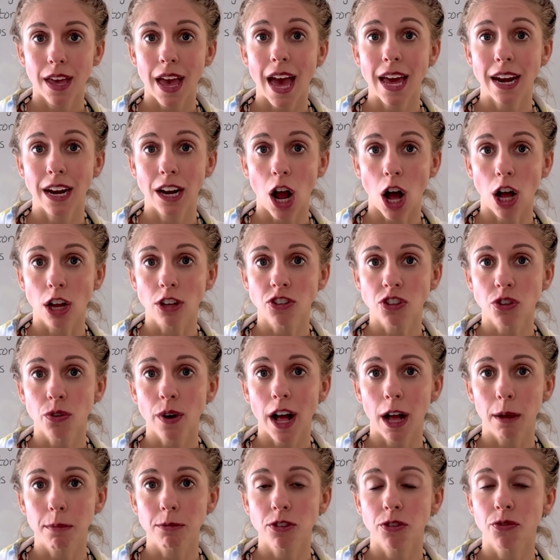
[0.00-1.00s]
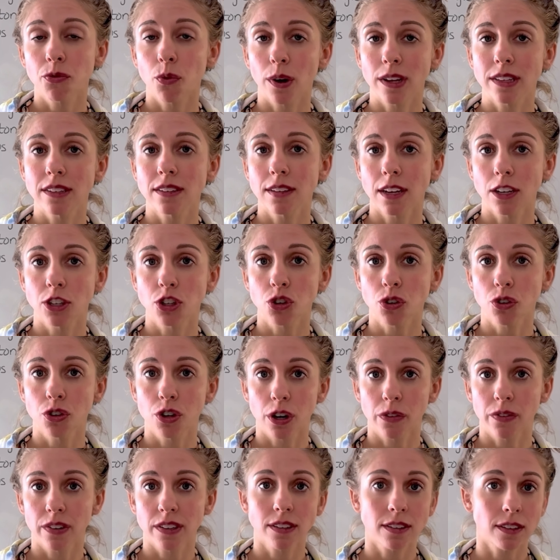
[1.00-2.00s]
and it also helps avoid central
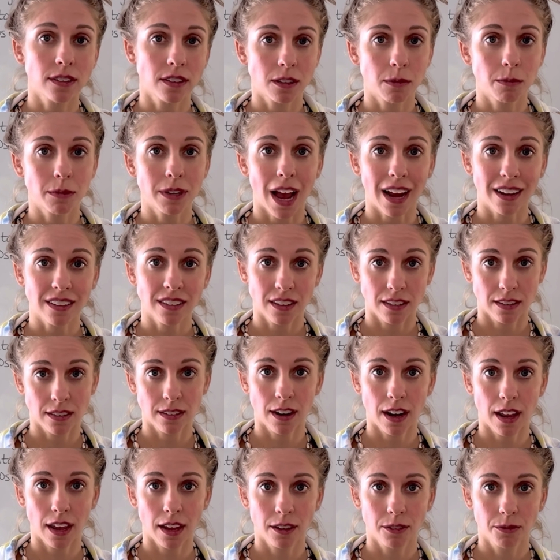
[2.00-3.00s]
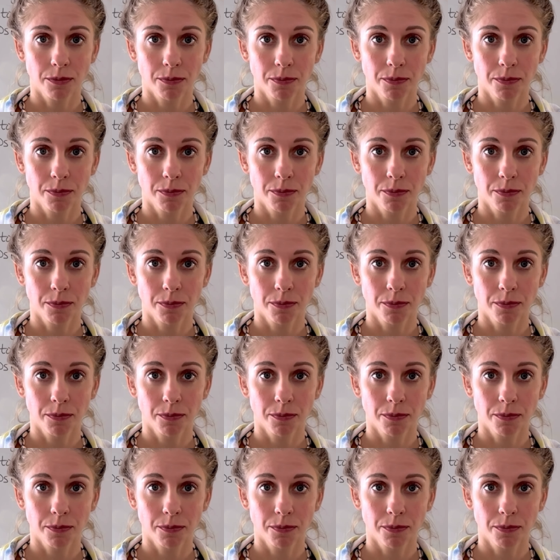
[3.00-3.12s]
nervous system toxicity.